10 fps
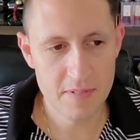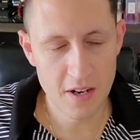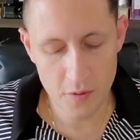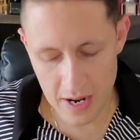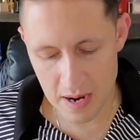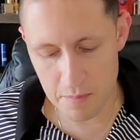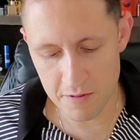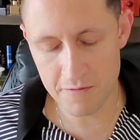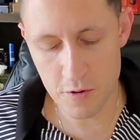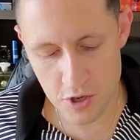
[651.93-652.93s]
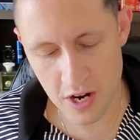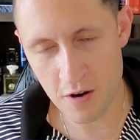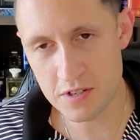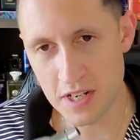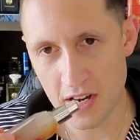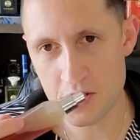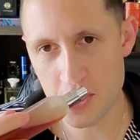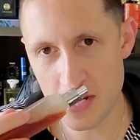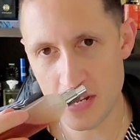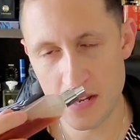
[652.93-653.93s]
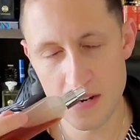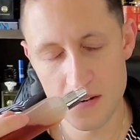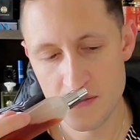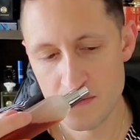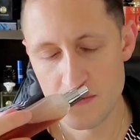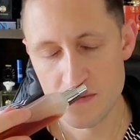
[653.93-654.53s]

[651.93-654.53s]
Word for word: you know, Amber Fougere touch in